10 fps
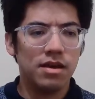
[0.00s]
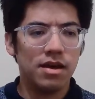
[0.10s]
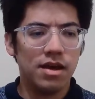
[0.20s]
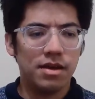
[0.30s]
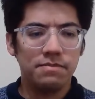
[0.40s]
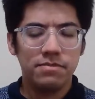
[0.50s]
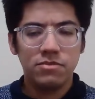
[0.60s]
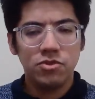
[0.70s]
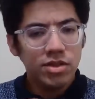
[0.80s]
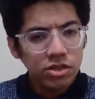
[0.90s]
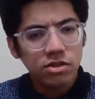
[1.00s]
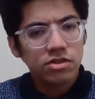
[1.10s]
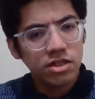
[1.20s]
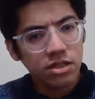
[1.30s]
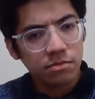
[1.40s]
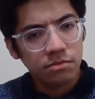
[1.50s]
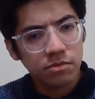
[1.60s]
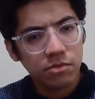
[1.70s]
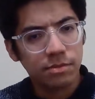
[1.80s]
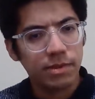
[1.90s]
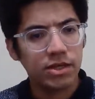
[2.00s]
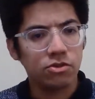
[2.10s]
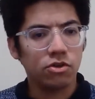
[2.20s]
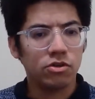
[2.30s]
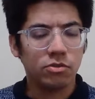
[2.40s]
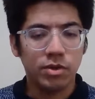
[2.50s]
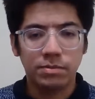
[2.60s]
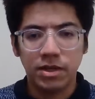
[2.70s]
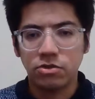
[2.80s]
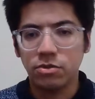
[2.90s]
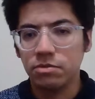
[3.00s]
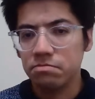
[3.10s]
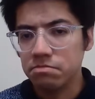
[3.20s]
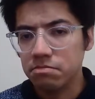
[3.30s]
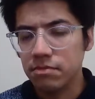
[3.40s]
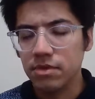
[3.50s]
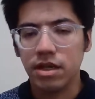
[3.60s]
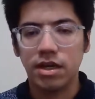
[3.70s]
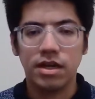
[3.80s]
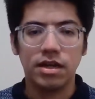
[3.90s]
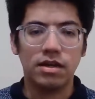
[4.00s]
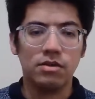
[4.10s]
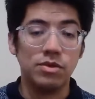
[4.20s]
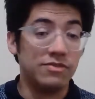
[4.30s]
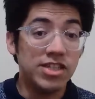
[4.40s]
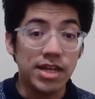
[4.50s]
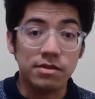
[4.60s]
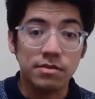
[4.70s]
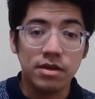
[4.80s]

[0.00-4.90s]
you need to consider what Plato thought or what Plato would have said.